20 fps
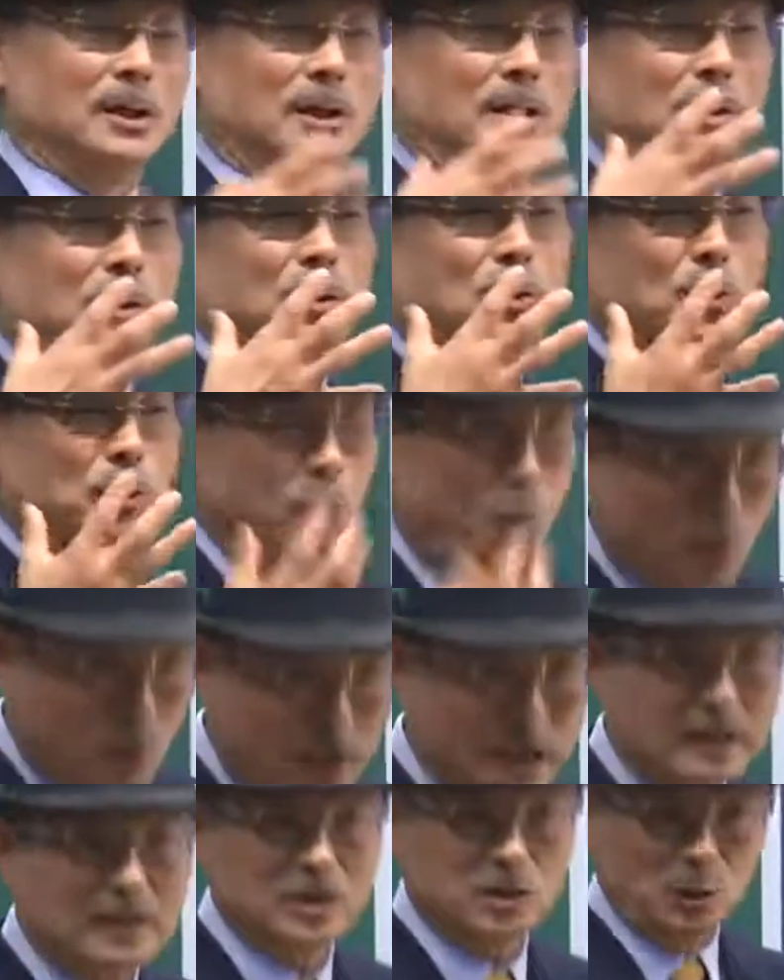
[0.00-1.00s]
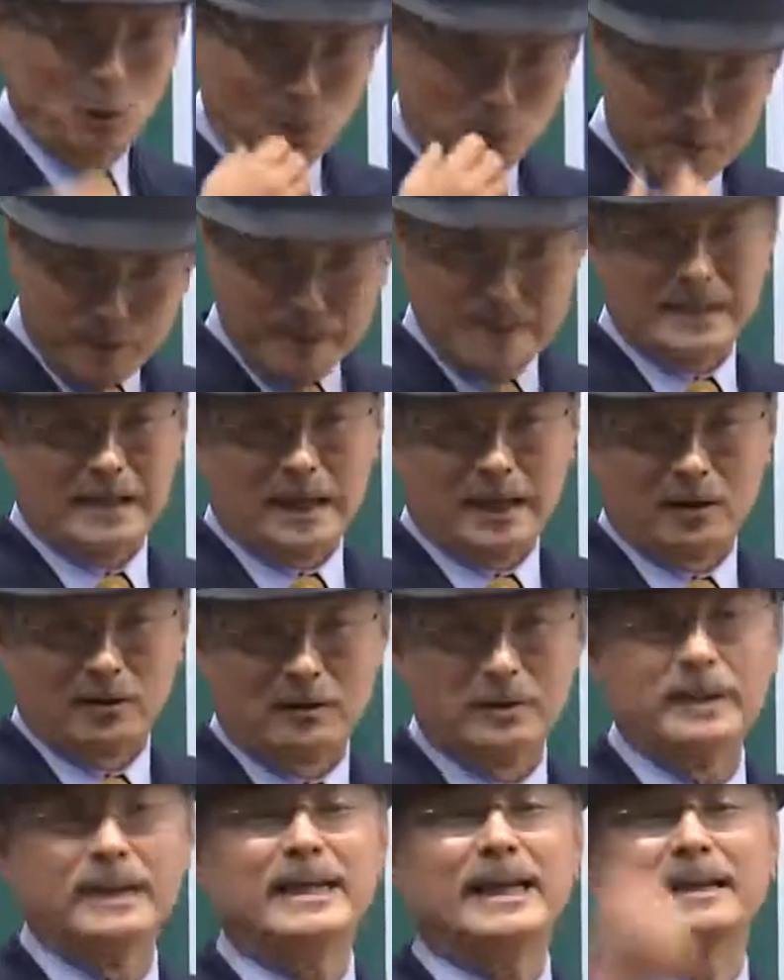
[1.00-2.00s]
you might have some
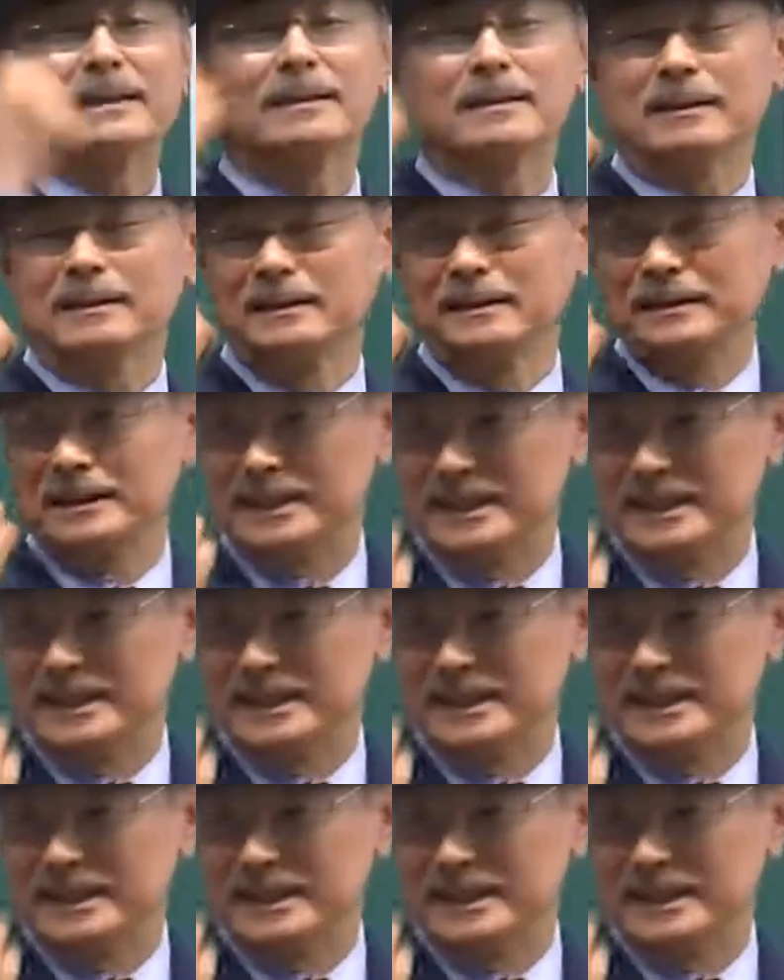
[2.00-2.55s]
advantage.